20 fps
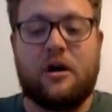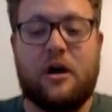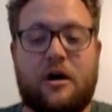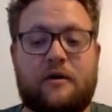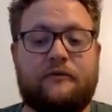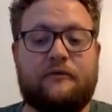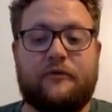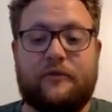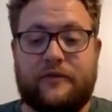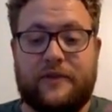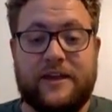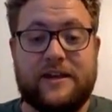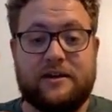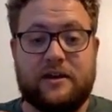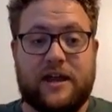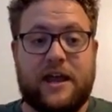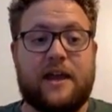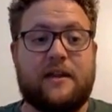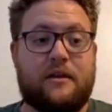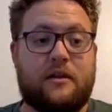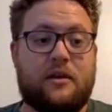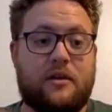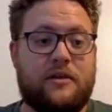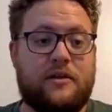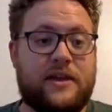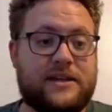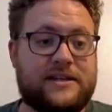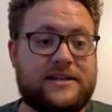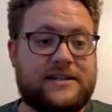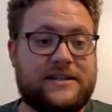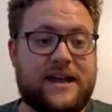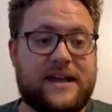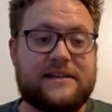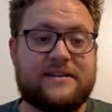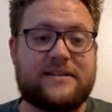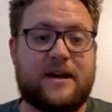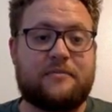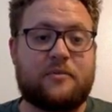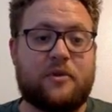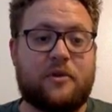Uh, on, th again, this
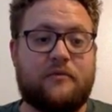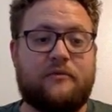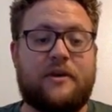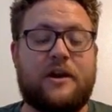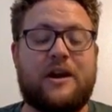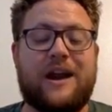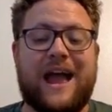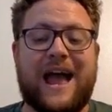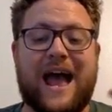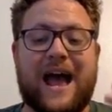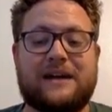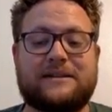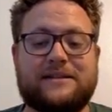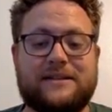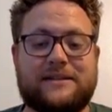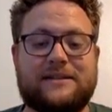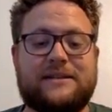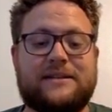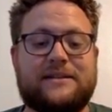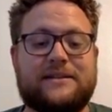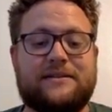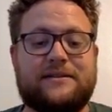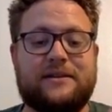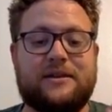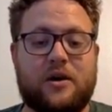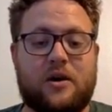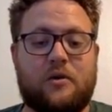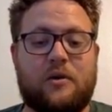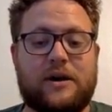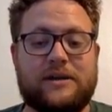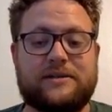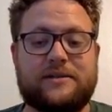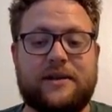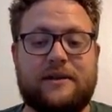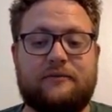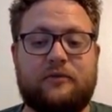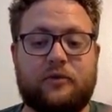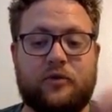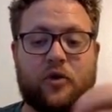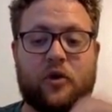desktop notifier accesses the OS
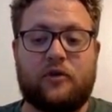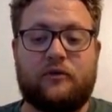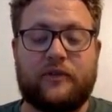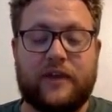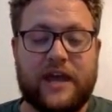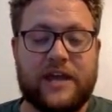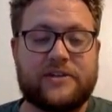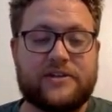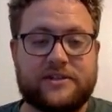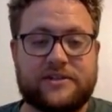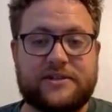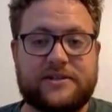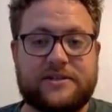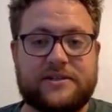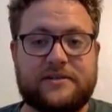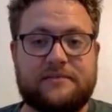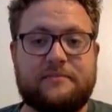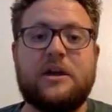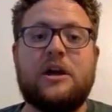level notification system.